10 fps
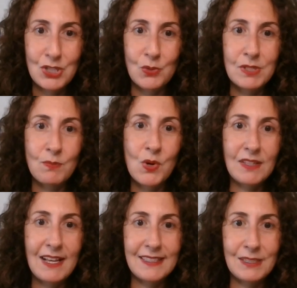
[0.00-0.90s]
So it's more
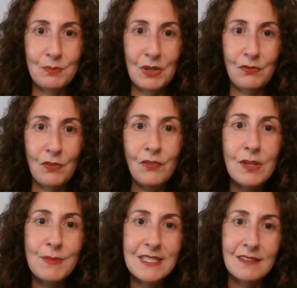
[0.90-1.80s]
likely to bring
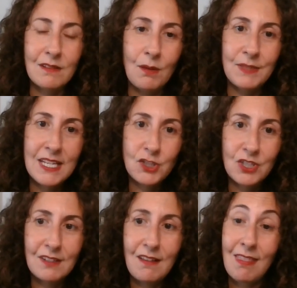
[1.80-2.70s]
fulfillment and
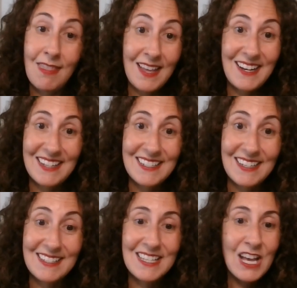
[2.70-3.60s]
culmination than
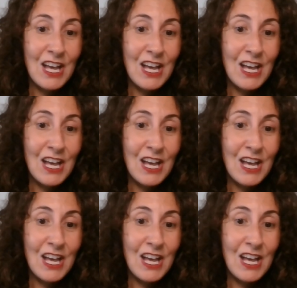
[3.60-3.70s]
endings.